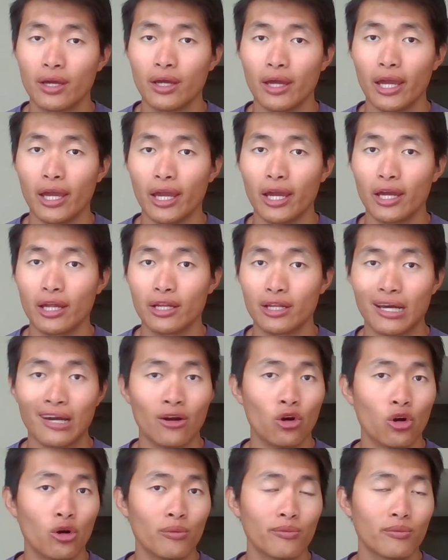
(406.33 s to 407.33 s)
And I
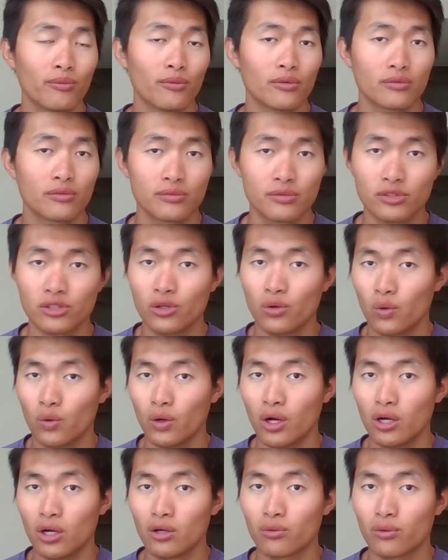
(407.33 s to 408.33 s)
hope you
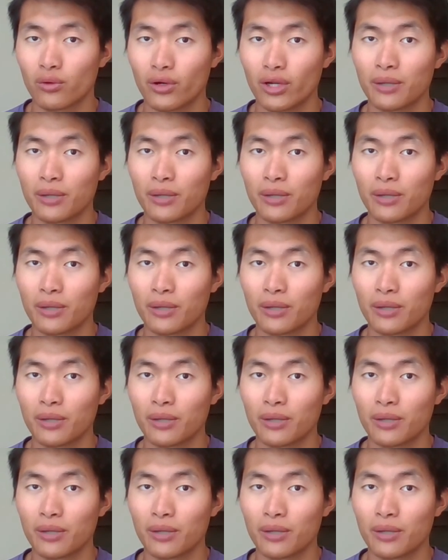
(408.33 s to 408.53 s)
all were